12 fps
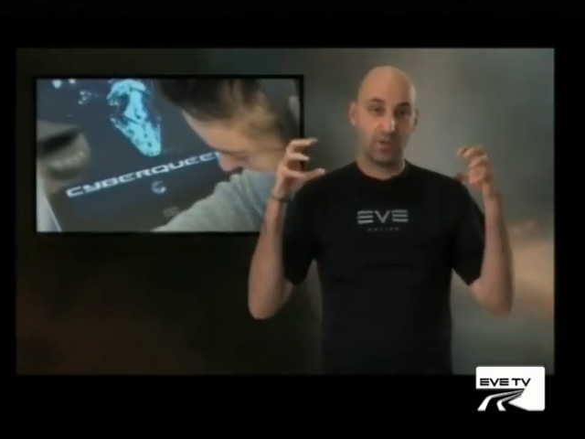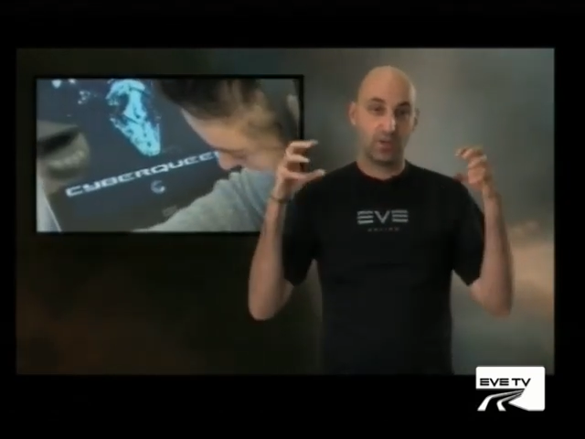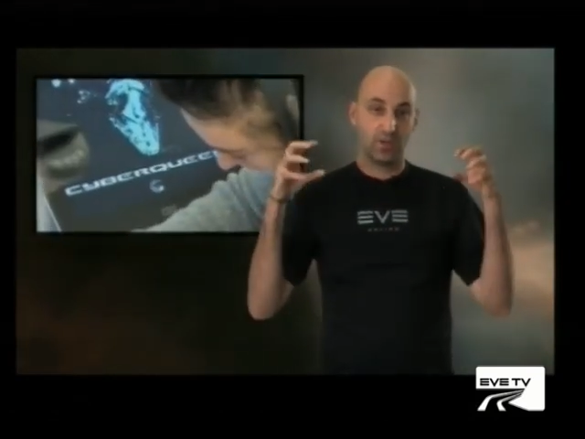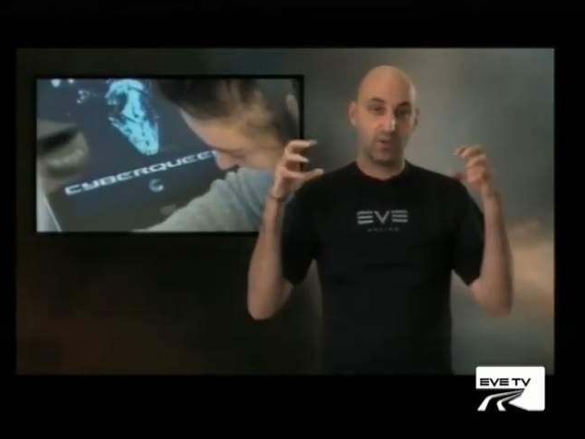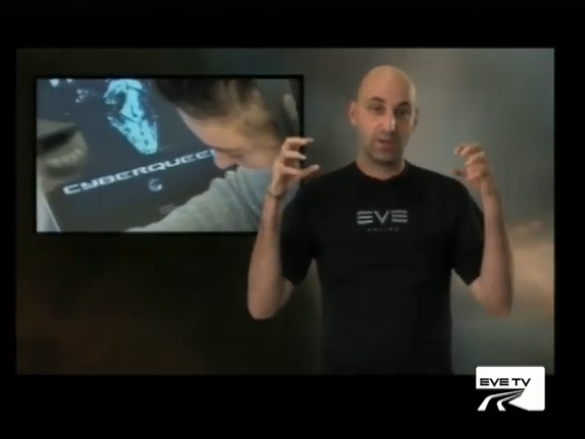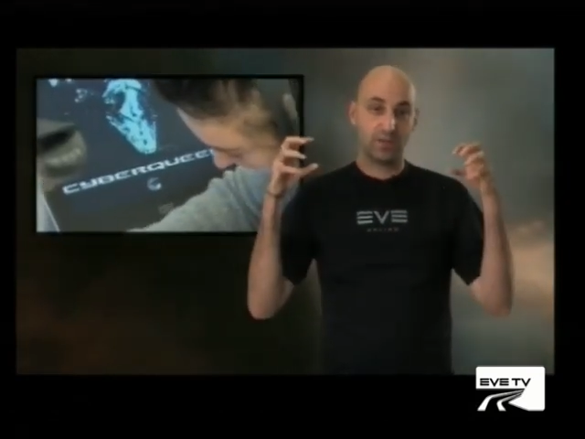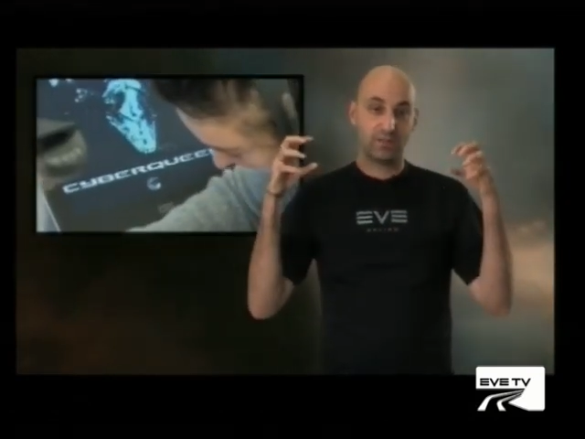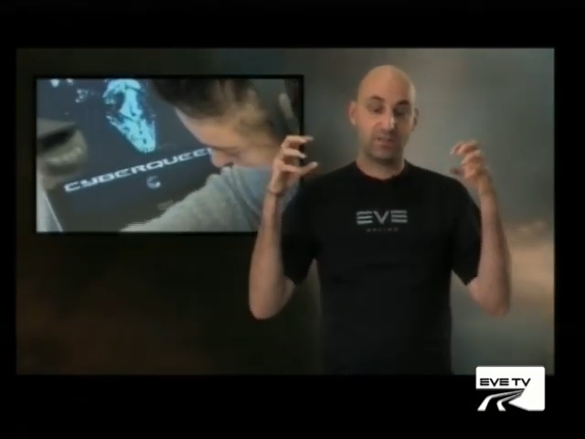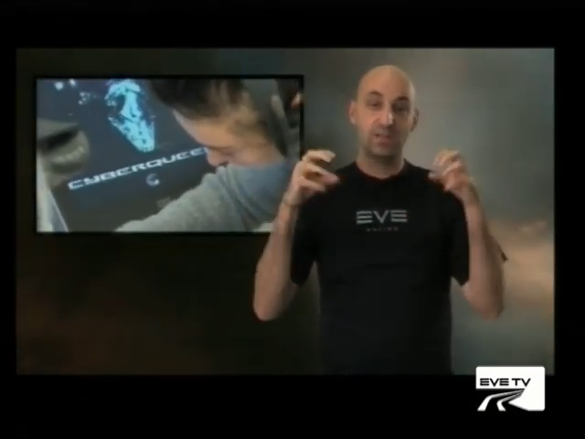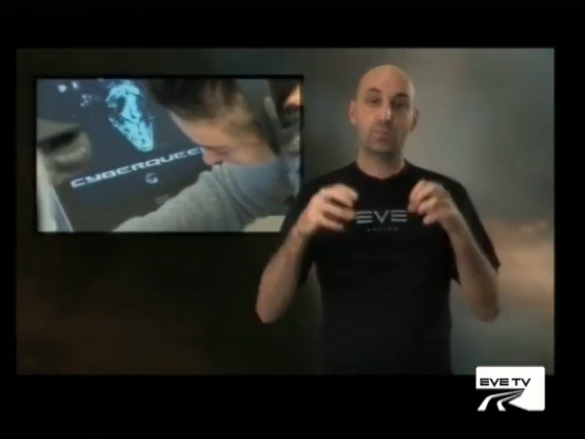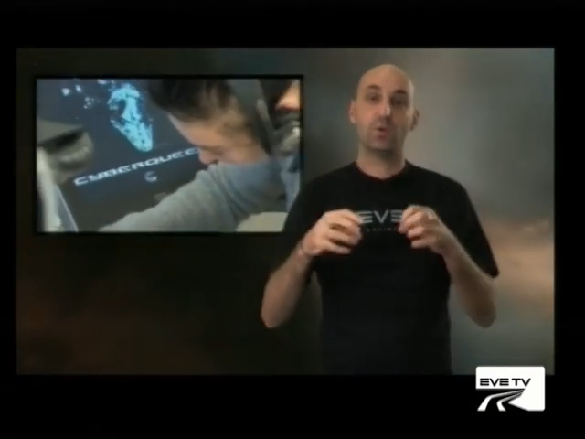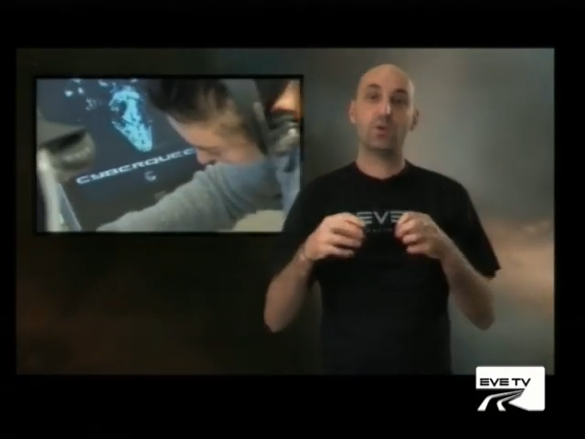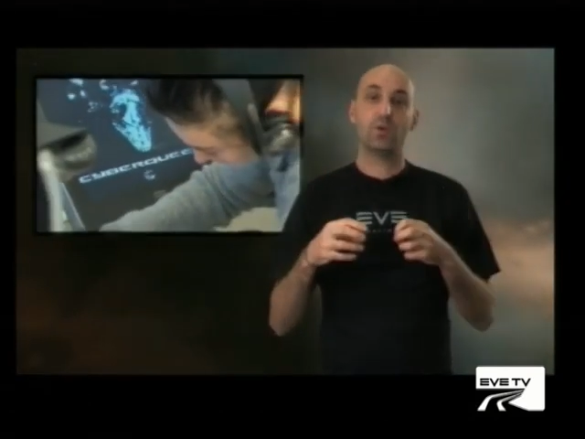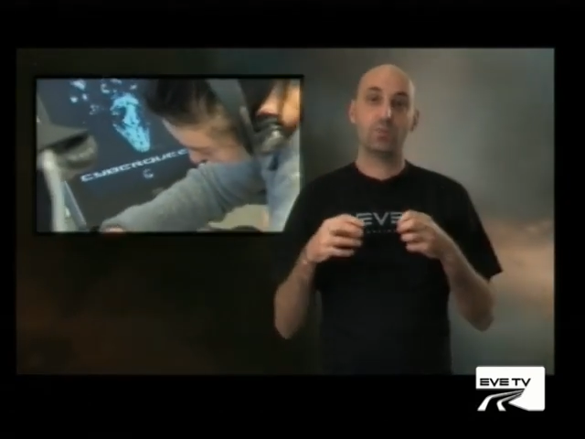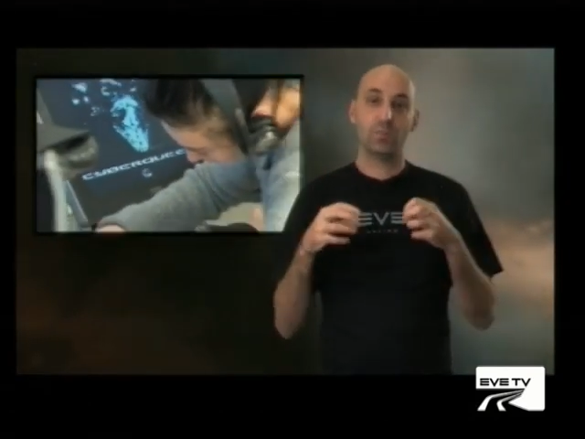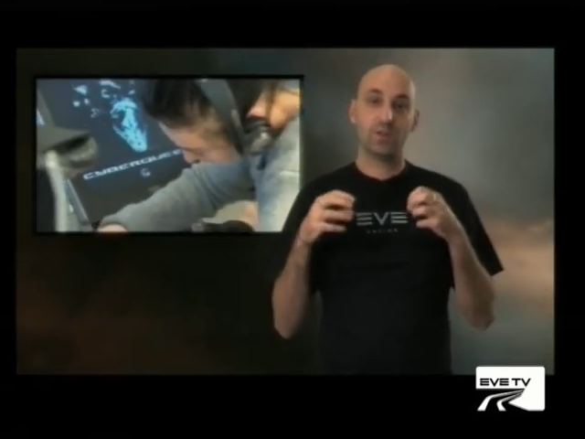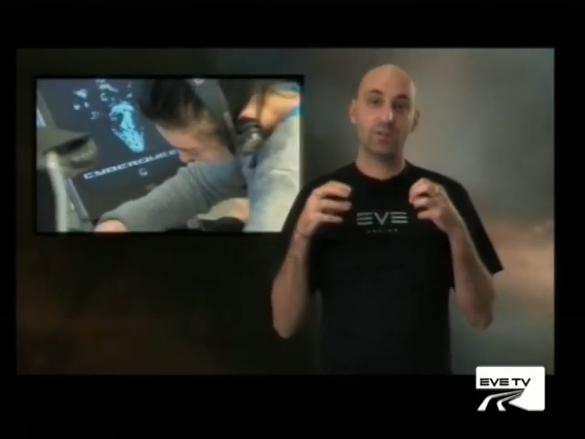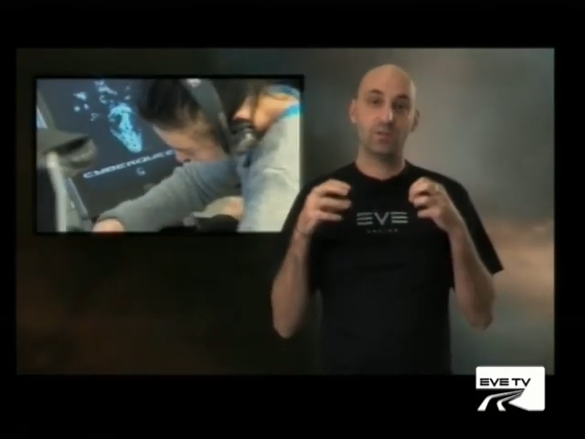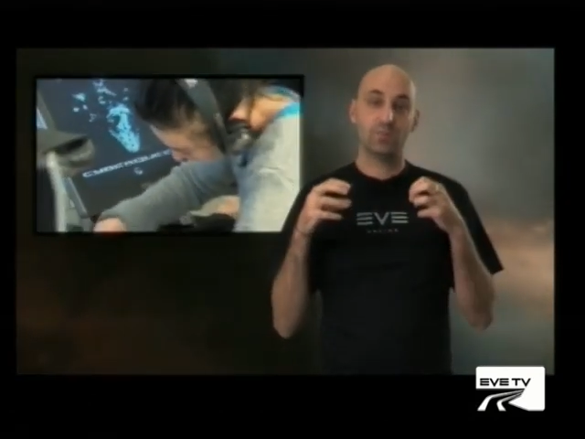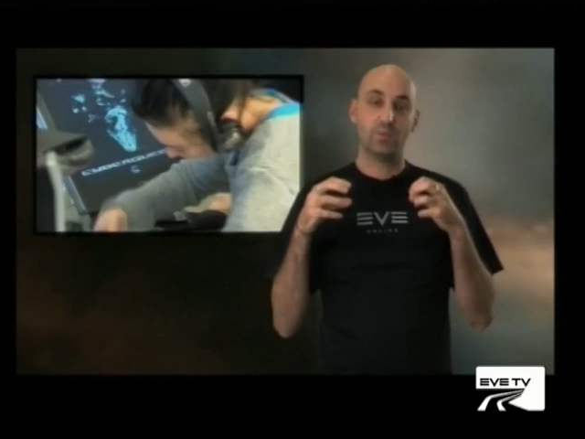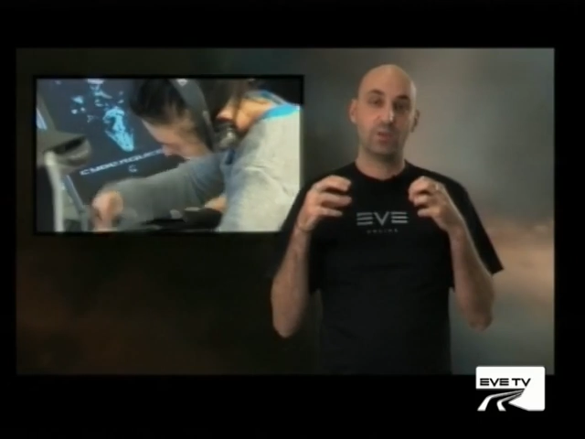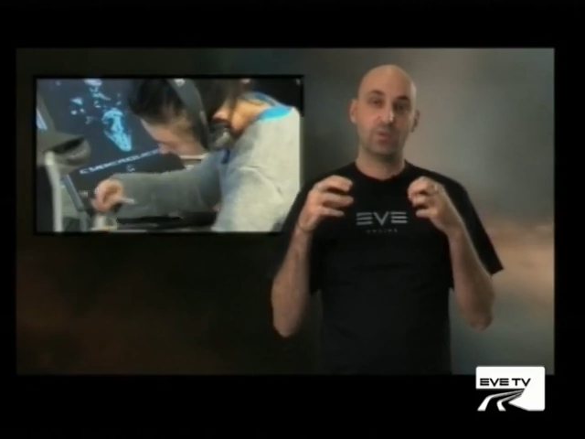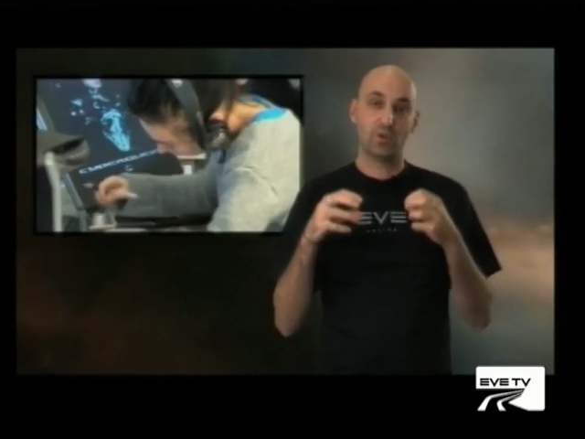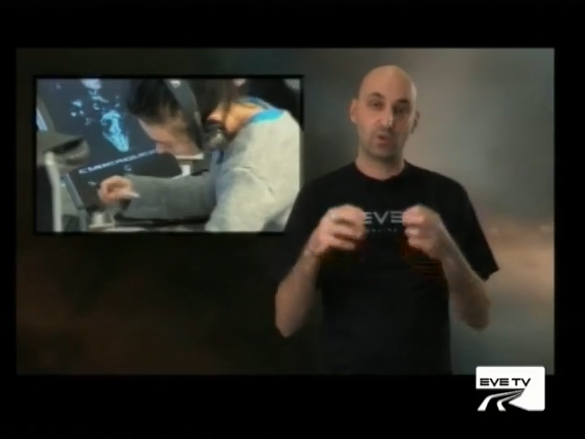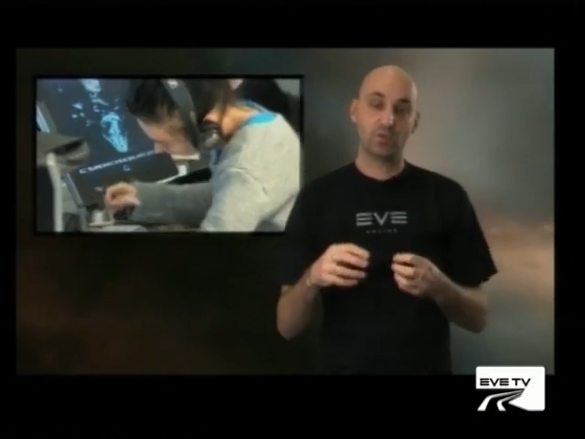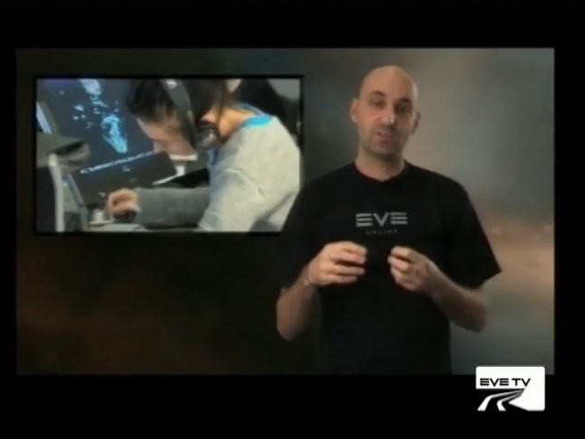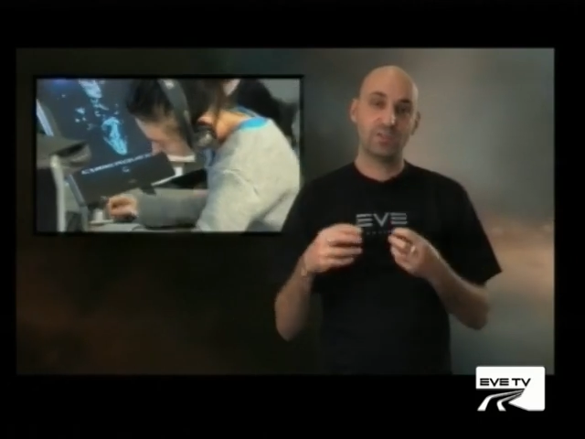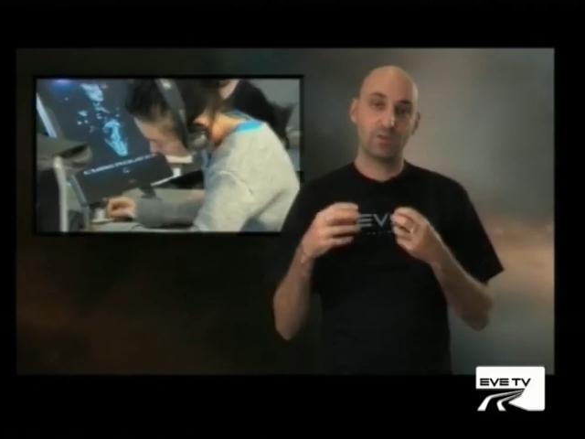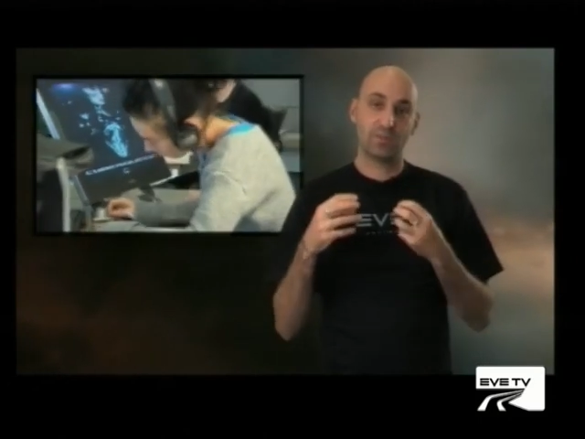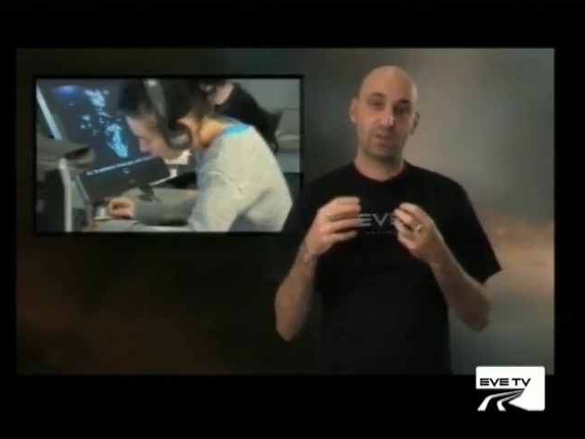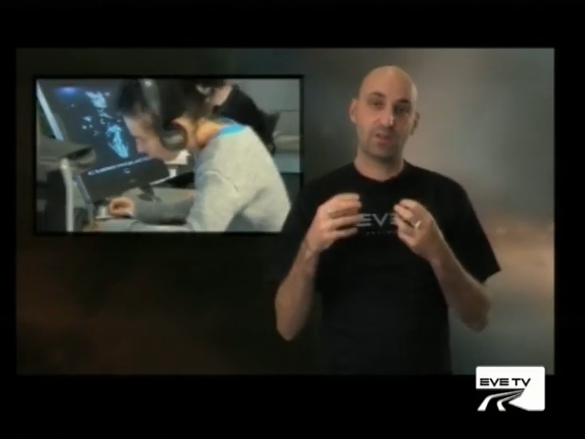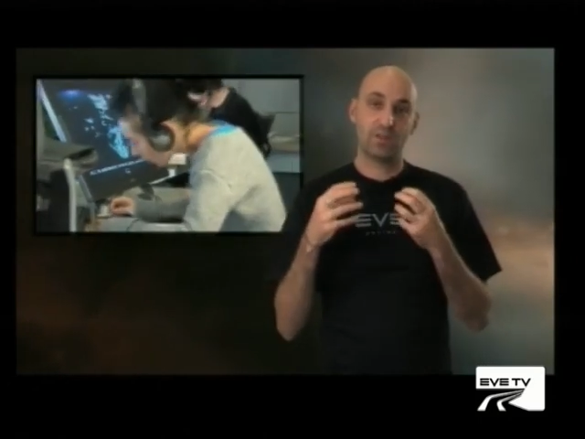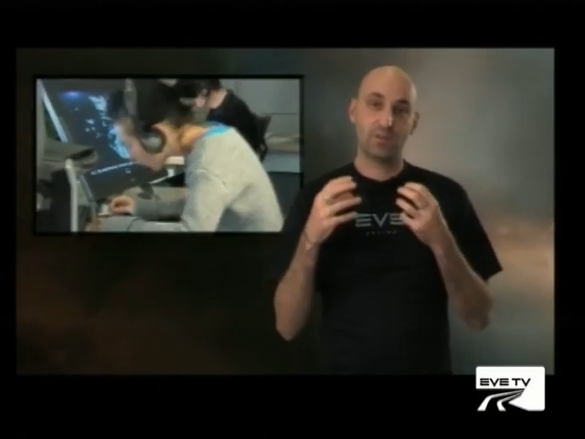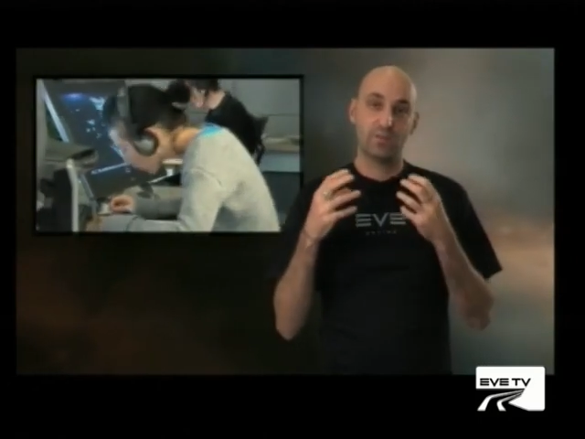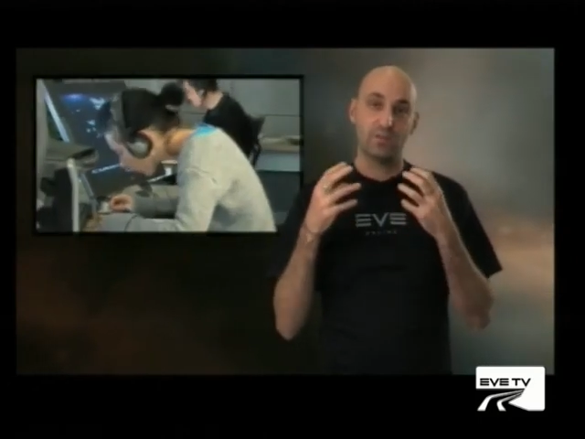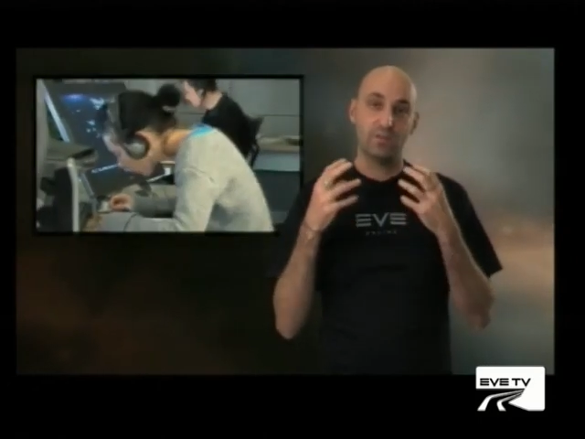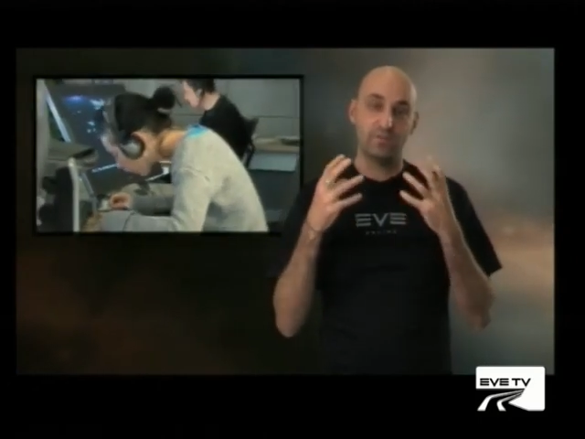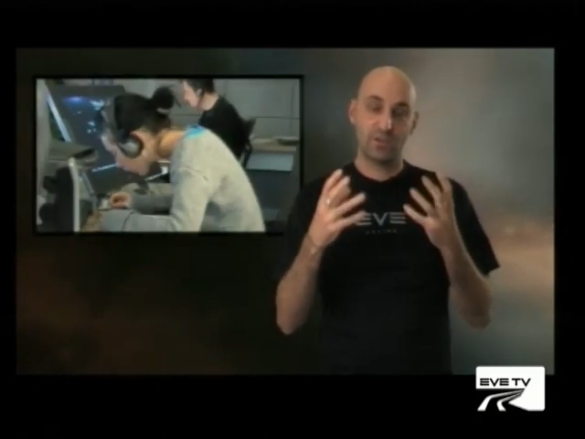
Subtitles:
going deeper in the concept and the